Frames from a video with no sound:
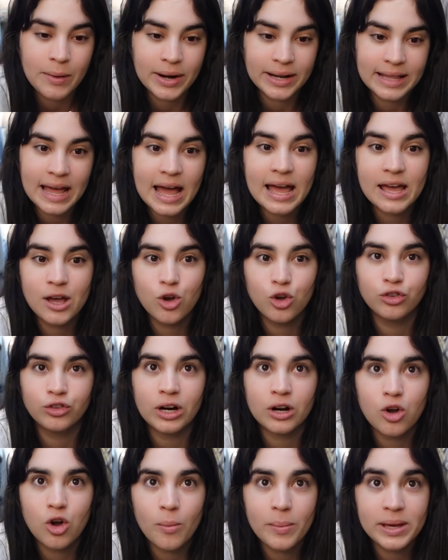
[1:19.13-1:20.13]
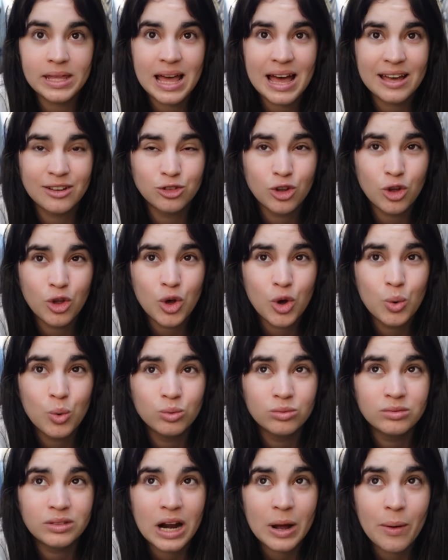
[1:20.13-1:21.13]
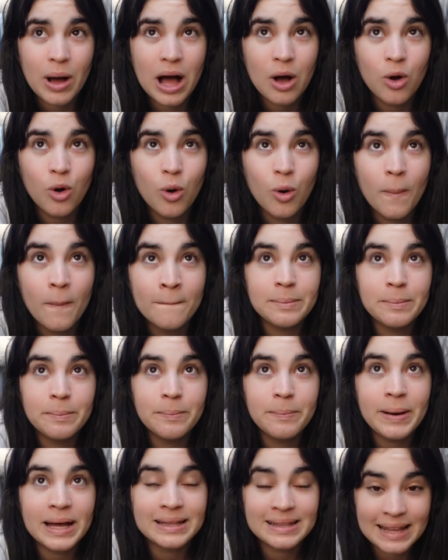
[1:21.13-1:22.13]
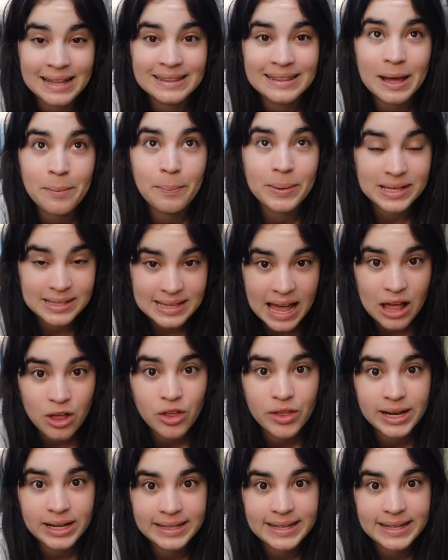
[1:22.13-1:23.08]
Honestly, finding food is quite a heavy daily task.